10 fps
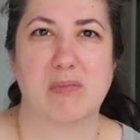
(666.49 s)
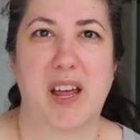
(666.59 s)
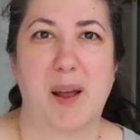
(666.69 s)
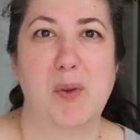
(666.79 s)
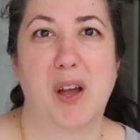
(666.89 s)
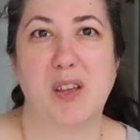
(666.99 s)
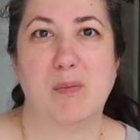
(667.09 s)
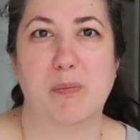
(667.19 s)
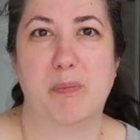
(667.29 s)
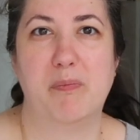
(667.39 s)
not
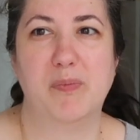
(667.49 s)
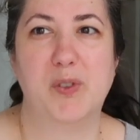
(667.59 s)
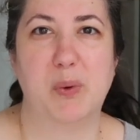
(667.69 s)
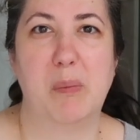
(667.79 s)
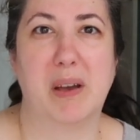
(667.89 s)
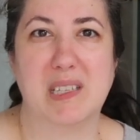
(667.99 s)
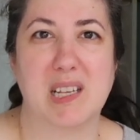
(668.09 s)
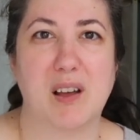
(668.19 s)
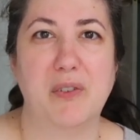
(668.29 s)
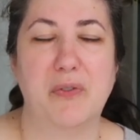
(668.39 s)
doing
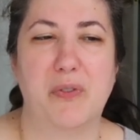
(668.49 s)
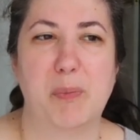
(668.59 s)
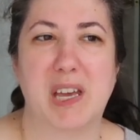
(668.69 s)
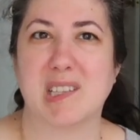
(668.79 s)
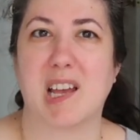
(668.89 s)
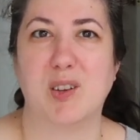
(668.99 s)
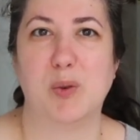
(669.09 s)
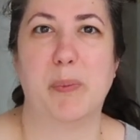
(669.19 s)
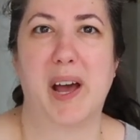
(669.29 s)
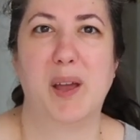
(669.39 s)
myself, because I do
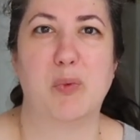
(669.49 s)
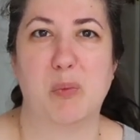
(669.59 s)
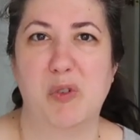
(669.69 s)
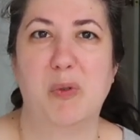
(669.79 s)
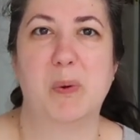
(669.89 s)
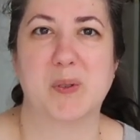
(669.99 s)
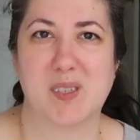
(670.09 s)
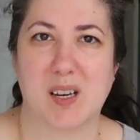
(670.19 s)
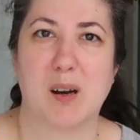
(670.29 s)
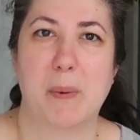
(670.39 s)
buy removable
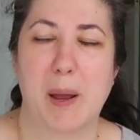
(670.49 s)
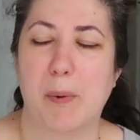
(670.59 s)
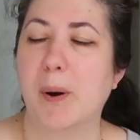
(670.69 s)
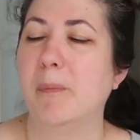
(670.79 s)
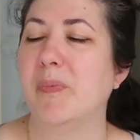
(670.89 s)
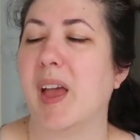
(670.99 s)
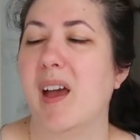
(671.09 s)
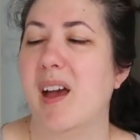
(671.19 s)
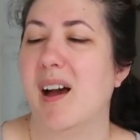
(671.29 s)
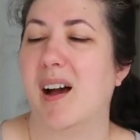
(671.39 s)
sticker paper,
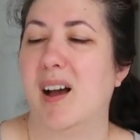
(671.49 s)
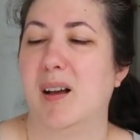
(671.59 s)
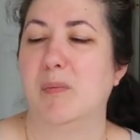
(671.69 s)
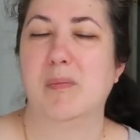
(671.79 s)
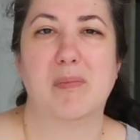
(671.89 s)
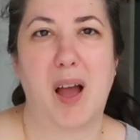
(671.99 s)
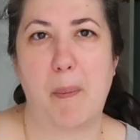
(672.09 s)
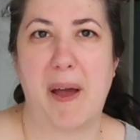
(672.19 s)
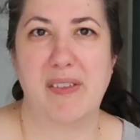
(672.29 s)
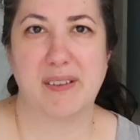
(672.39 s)
I'll
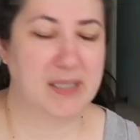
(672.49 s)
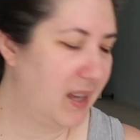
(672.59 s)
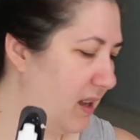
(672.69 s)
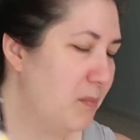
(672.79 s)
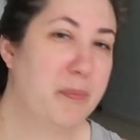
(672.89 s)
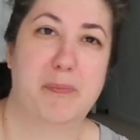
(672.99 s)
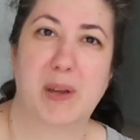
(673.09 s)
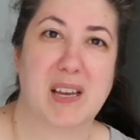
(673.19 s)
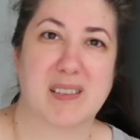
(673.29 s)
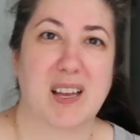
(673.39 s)
buy this again
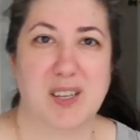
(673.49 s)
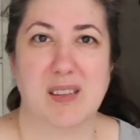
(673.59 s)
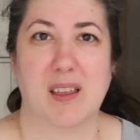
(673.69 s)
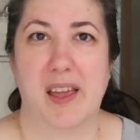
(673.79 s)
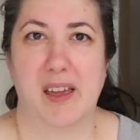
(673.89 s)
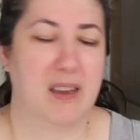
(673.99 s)
because I did like